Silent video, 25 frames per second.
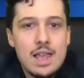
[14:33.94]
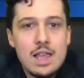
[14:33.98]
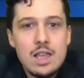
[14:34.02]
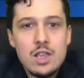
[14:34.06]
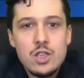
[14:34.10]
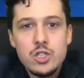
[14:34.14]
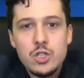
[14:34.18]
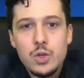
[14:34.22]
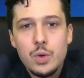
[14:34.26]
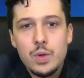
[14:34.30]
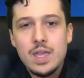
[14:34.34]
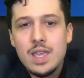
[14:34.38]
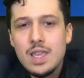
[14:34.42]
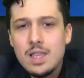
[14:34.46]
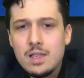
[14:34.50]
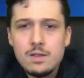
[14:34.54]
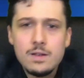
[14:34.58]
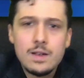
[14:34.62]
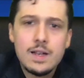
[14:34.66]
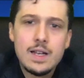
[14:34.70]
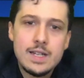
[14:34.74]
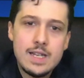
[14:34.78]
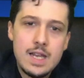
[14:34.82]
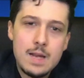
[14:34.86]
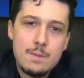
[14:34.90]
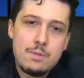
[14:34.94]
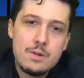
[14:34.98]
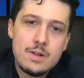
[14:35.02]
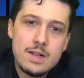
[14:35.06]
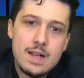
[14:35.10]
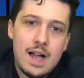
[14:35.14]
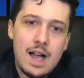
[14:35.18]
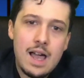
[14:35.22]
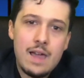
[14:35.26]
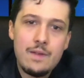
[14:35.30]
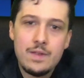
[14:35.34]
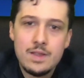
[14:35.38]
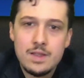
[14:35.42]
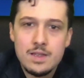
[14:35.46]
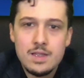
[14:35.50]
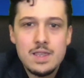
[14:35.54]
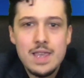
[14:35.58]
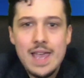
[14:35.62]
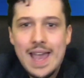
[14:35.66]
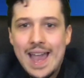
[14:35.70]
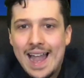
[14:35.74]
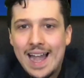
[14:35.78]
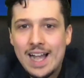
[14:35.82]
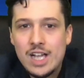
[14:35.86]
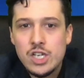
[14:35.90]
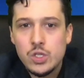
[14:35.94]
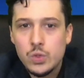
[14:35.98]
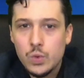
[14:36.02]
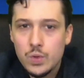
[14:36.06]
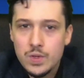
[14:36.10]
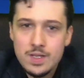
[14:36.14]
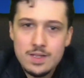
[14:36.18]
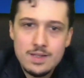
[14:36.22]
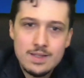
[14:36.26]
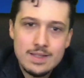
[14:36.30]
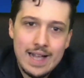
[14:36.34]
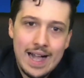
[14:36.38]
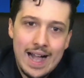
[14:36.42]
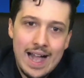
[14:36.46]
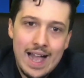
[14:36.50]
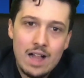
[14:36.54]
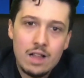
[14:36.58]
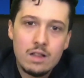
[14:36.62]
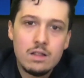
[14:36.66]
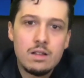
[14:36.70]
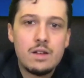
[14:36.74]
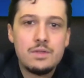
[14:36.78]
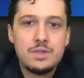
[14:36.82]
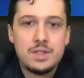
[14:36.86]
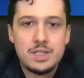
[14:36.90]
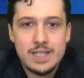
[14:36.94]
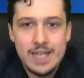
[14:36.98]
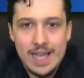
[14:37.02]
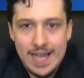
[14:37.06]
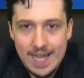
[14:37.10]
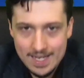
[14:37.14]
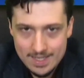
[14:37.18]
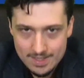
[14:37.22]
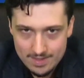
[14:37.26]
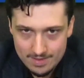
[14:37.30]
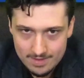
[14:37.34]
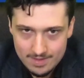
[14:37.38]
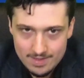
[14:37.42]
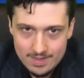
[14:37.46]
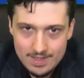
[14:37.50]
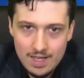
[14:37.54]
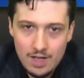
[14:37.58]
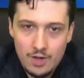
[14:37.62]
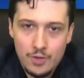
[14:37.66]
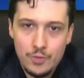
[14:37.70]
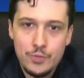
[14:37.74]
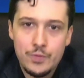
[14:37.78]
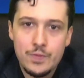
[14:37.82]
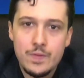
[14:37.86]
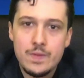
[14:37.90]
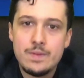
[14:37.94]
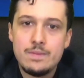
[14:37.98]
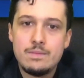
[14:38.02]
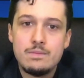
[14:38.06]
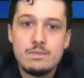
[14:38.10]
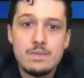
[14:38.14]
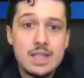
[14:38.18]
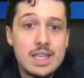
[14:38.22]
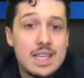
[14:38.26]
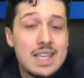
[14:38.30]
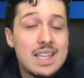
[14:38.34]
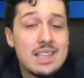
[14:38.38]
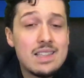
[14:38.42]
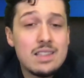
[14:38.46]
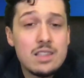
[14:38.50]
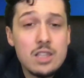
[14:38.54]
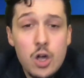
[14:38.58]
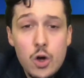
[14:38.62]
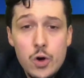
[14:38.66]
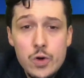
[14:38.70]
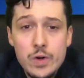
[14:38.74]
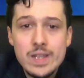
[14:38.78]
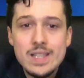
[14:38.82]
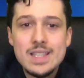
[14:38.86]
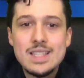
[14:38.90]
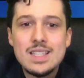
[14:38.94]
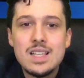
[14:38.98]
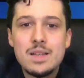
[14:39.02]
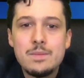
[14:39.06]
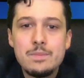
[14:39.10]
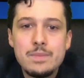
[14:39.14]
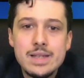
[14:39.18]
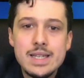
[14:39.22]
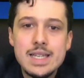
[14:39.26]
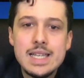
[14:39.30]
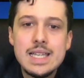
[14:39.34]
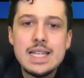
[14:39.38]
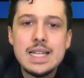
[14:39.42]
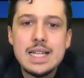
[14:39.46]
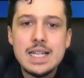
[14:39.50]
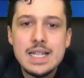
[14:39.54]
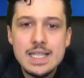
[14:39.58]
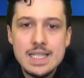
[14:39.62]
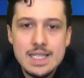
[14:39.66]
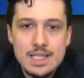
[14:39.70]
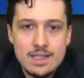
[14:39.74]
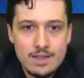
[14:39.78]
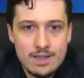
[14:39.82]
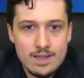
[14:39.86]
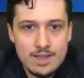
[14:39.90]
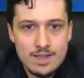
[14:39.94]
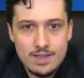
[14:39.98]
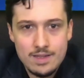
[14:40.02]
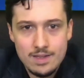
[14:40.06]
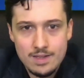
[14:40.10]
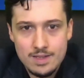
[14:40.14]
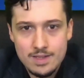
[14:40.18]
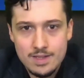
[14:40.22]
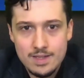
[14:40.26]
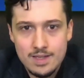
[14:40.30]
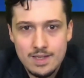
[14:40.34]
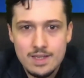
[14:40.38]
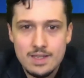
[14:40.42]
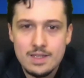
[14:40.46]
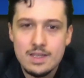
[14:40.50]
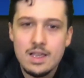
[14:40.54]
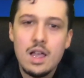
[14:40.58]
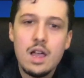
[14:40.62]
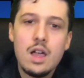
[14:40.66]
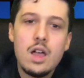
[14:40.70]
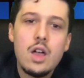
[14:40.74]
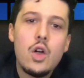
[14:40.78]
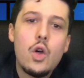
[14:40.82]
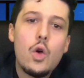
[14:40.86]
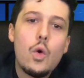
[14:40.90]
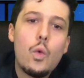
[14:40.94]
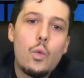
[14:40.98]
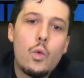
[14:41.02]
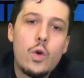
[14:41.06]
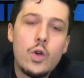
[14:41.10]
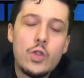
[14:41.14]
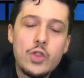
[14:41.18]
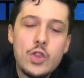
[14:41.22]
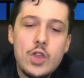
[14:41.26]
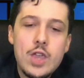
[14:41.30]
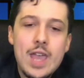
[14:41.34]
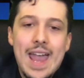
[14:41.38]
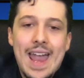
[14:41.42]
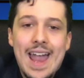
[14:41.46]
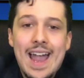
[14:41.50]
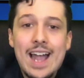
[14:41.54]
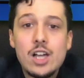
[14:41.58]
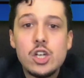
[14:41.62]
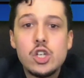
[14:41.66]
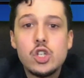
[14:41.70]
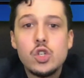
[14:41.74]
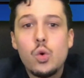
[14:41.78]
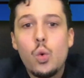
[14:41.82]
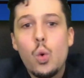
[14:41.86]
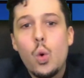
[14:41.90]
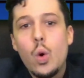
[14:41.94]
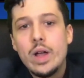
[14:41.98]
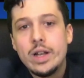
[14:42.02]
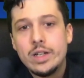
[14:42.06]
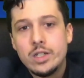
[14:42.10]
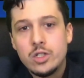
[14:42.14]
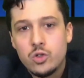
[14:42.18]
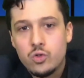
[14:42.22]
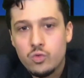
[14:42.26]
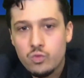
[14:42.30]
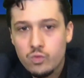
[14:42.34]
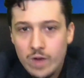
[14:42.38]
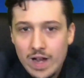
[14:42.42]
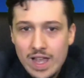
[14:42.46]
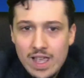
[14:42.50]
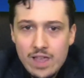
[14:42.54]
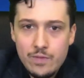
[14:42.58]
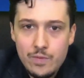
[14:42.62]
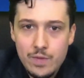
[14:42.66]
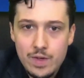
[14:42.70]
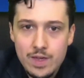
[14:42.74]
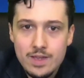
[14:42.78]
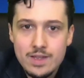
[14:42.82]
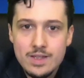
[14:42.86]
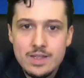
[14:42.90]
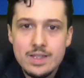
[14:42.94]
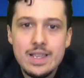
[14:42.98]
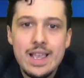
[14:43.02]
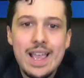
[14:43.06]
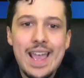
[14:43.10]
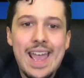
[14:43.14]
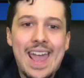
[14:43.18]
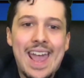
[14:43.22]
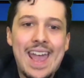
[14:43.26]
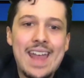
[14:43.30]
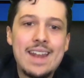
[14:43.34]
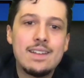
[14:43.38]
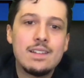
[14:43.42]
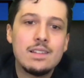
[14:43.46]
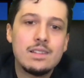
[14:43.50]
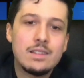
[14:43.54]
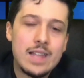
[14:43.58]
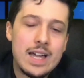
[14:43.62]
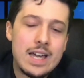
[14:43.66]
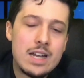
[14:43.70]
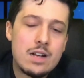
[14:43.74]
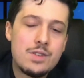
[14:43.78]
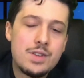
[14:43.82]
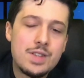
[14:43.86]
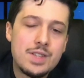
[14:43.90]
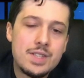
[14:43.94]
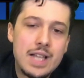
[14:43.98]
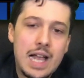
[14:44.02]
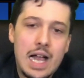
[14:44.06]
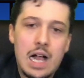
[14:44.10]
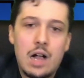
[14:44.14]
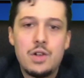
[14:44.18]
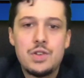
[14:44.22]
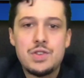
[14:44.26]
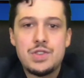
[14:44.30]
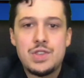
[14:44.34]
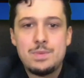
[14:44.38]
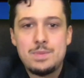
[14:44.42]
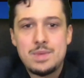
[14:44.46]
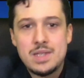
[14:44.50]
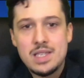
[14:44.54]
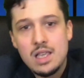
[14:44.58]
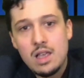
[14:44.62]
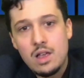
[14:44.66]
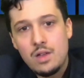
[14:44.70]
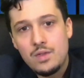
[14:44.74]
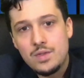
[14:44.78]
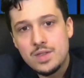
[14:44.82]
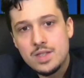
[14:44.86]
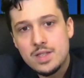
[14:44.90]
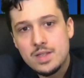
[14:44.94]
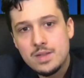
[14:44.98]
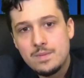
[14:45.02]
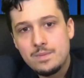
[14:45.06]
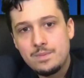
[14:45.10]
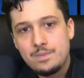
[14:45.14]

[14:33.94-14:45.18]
So he took a deeper dive into the actual style of the text itself, and he noted some inconsistencies with the actual engravings and letter styles themselves.